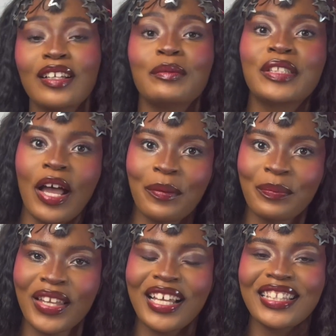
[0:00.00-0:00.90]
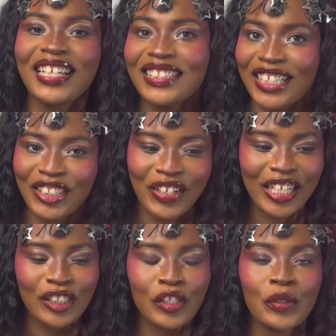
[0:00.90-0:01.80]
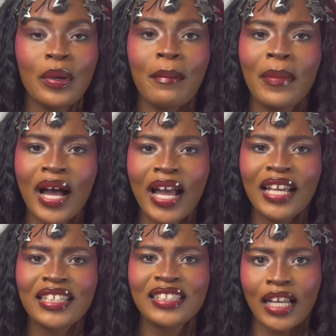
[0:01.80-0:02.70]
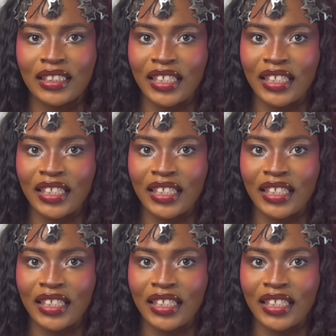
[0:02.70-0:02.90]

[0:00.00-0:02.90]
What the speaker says: So let's get straight into my starter